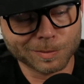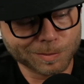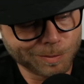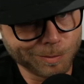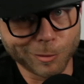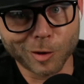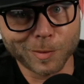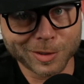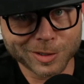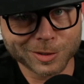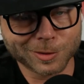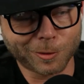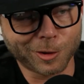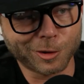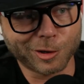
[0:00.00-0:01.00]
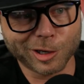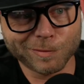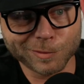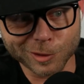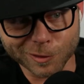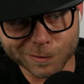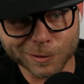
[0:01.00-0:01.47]
moment, or
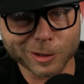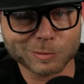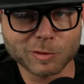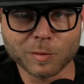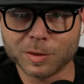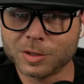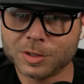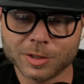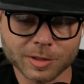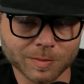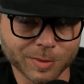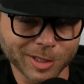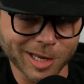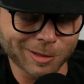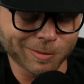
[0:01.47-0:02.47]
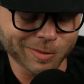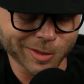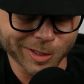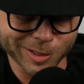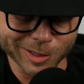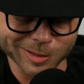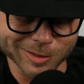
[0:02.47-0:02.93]
even your first moment shouldn't be. I don't
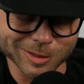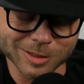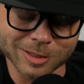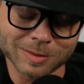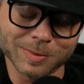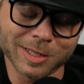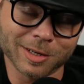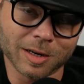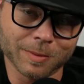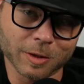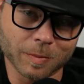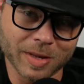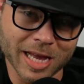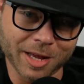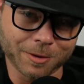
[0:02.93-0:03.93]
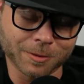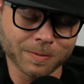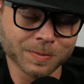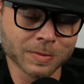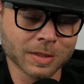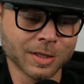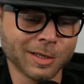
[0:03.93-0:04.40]
think this is going to be an uphill battle.
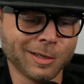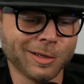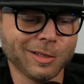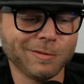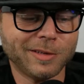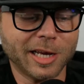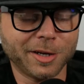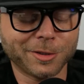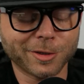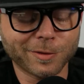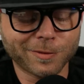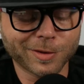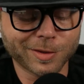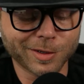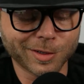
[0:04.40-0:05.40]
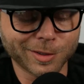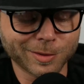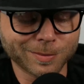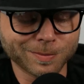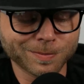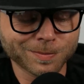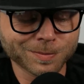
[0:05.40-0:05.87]
You've got to go for
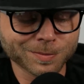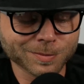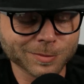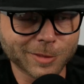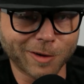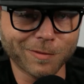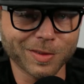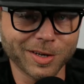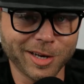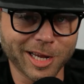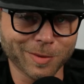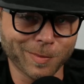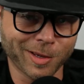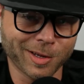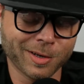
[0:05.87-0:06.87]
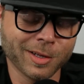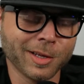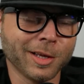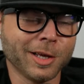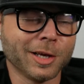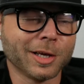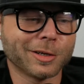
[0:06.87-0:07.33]
the neck, man.
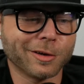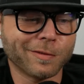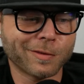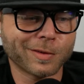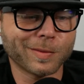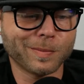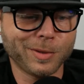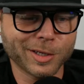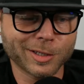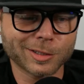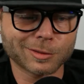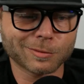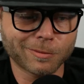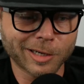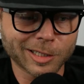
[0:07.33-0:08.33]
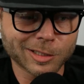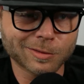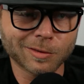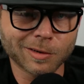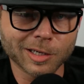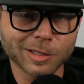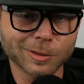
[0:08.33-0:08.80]
Go for the biggest
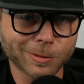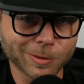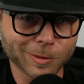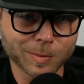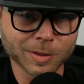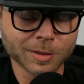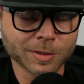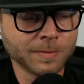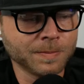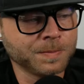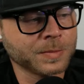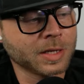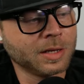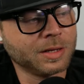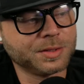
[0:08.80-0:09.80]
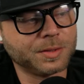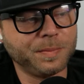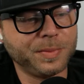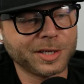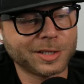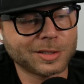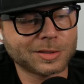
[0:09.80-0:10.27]
restaurant group, the
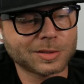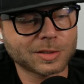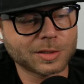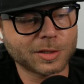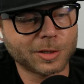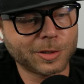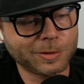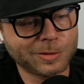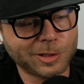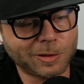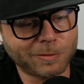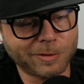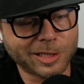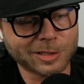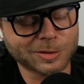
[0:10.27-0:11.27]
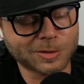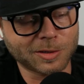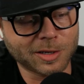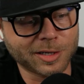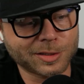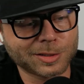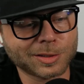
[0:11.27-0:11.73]
biggest hotel
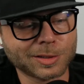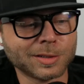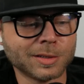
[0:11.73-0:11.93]
restaurant